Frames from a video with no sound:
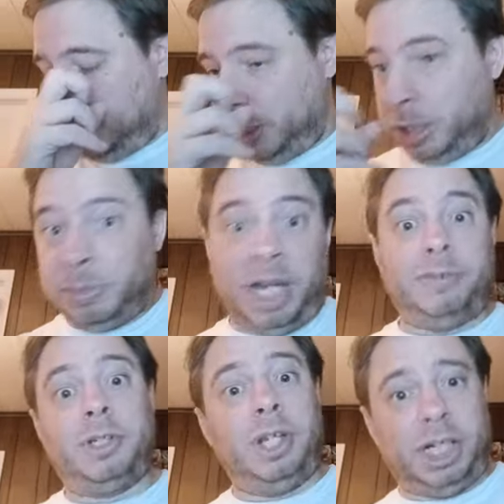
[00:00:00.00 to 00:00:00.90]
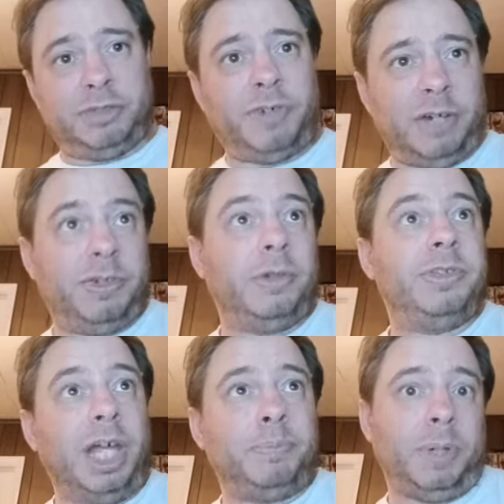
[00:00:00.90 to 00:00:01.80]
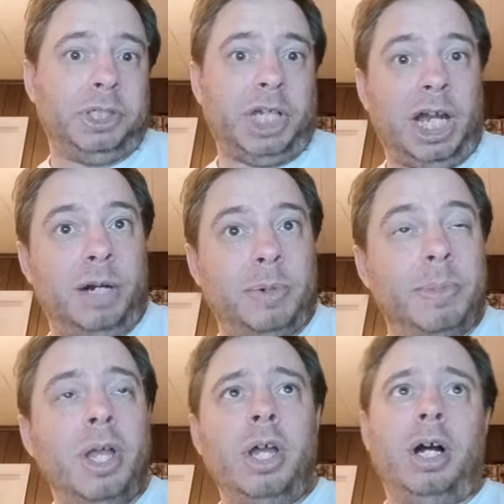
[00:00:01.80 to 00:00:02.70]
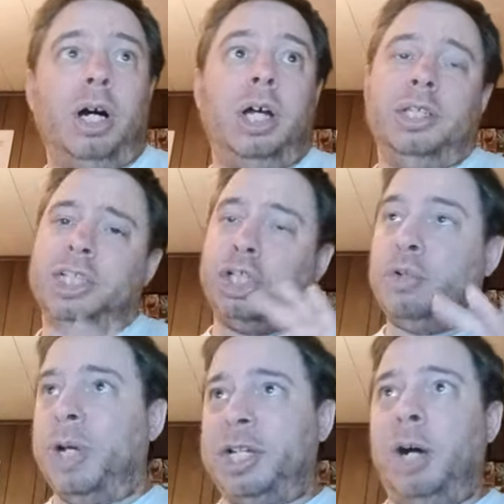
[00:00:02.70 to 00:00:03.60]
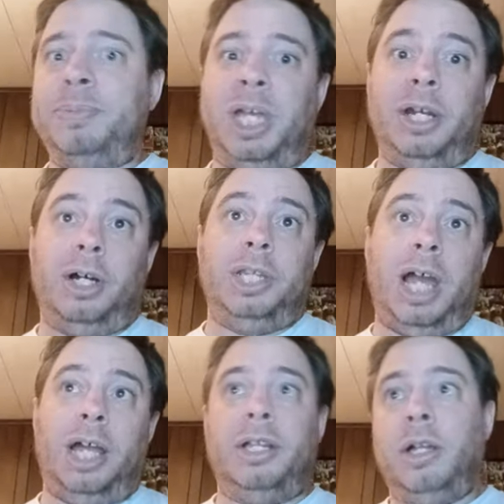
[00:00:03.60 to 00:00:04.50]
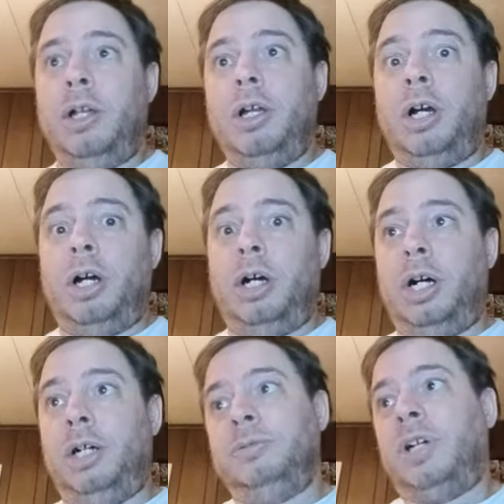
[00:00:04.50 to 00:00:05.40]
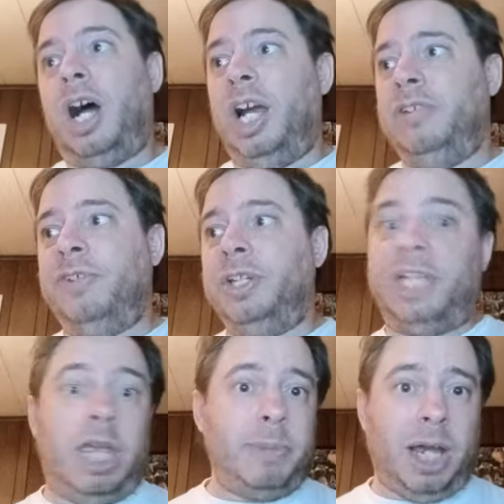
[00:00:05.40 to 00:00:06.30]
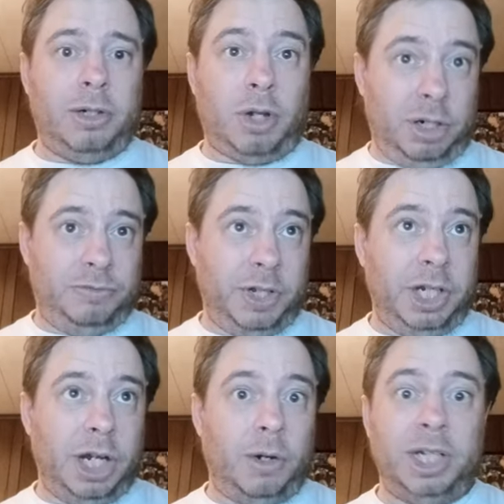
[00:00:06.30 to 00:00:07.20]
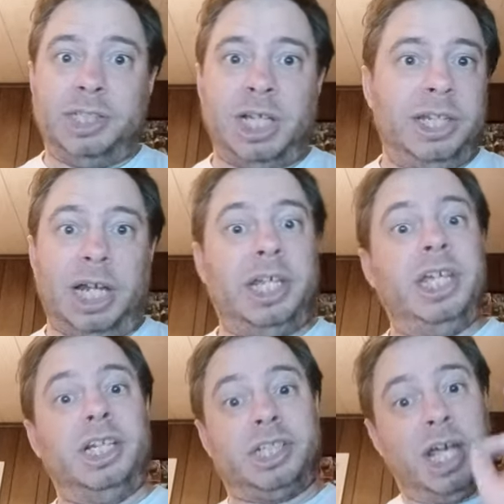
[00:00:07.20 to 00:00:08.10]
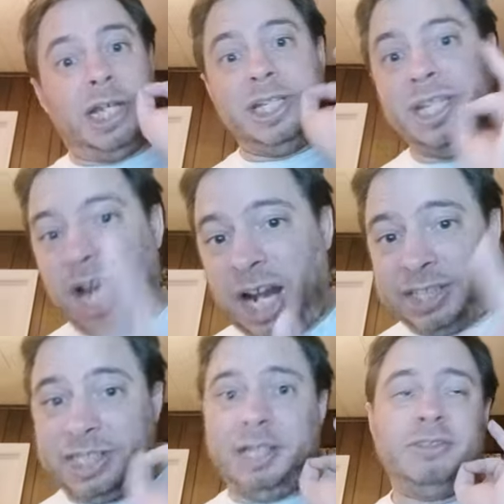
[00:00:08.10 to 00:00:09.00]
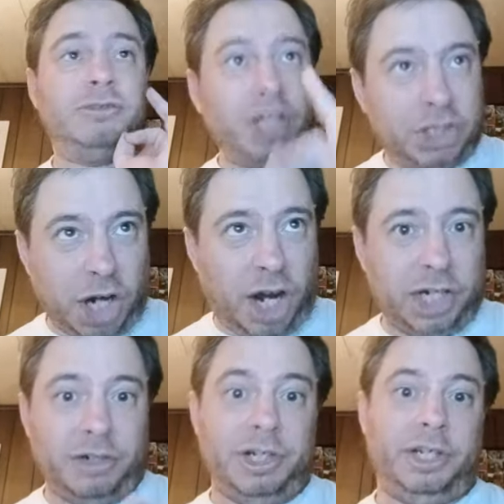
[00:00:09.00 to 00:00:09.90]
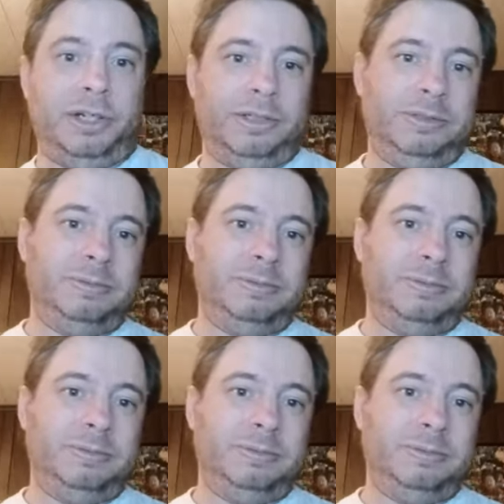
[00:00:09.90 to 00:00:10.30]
um, after the next Five Finger Death Punch album. Uh, there's a quick update on that. Uh, Ivan came out on video and said that he is not retiring.